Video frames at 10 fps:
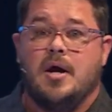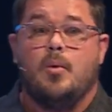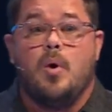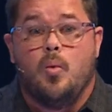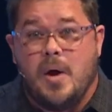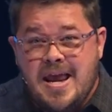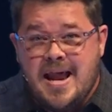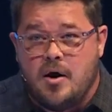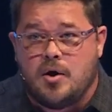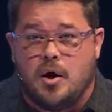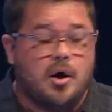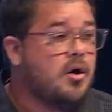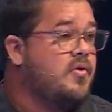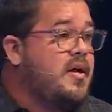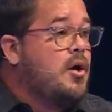and what we now
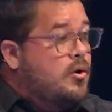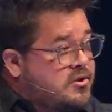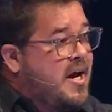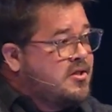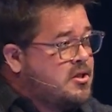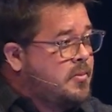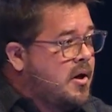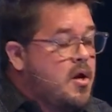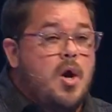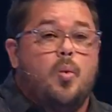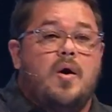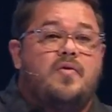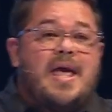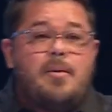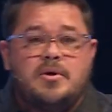call the Old Testament,
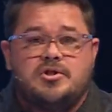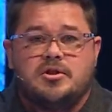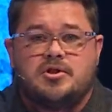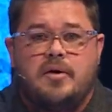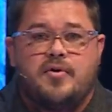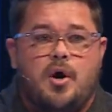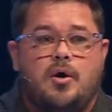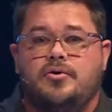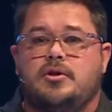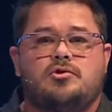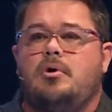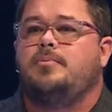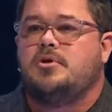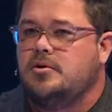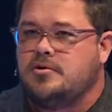what they would just have called the
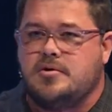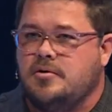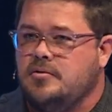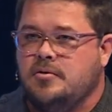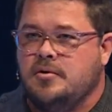scriptures.